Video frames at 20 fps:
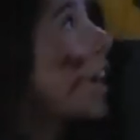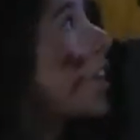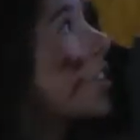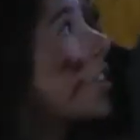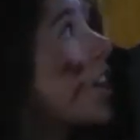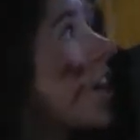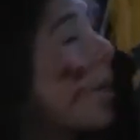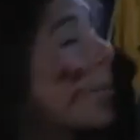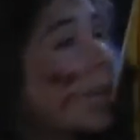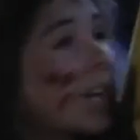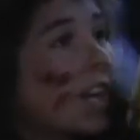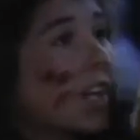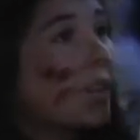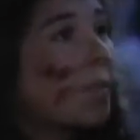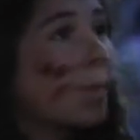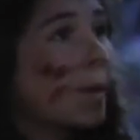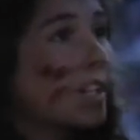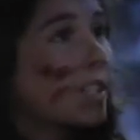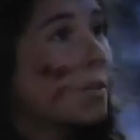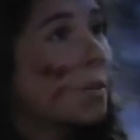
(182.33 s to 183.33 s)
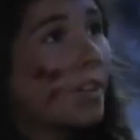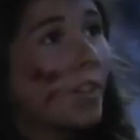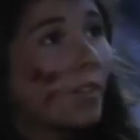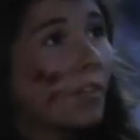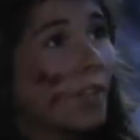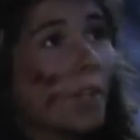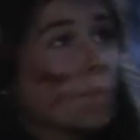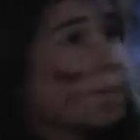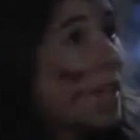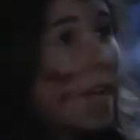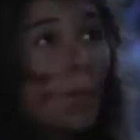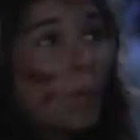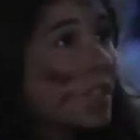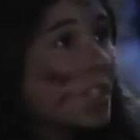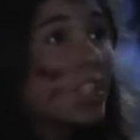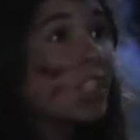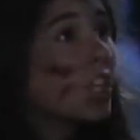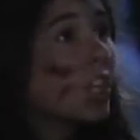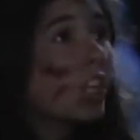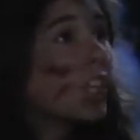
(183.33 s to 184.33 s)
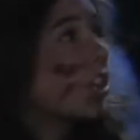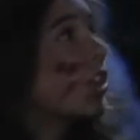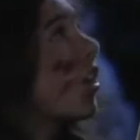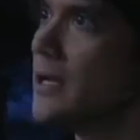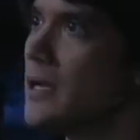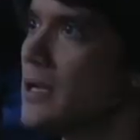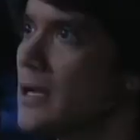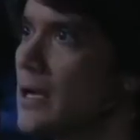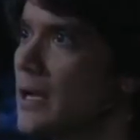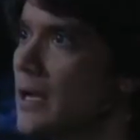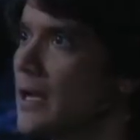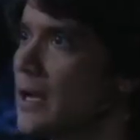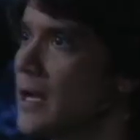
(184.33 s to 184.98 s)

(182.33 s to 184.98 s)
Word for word: Michael got me out of the bus when it flipped. I wasn't hurt at all.